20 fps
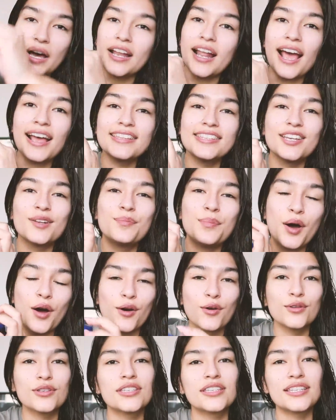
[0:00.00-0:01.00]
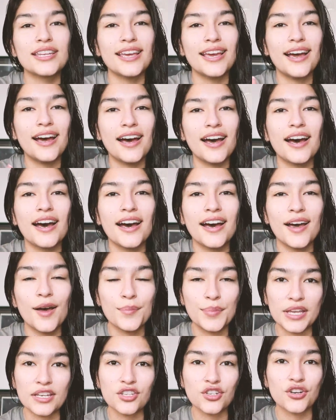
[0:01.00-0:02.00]
but I did post a
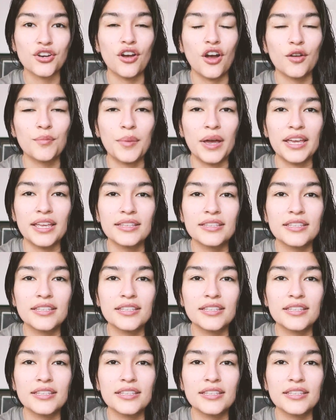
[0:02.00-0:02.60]
picture on my